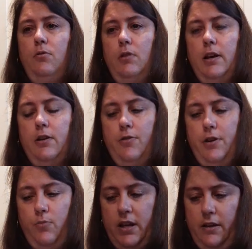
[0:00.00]
letter
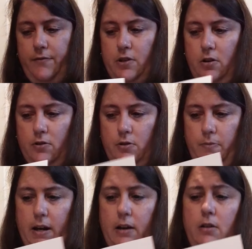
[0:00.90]
that we have talked
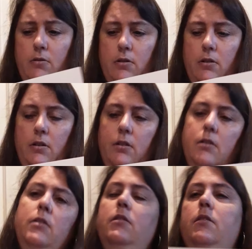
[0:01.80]
about
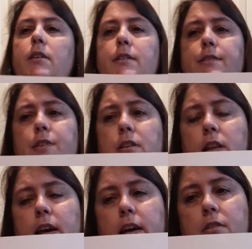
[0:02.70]
is the
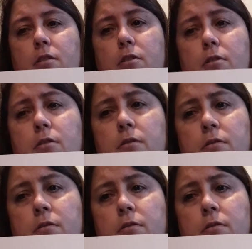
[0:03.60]
letter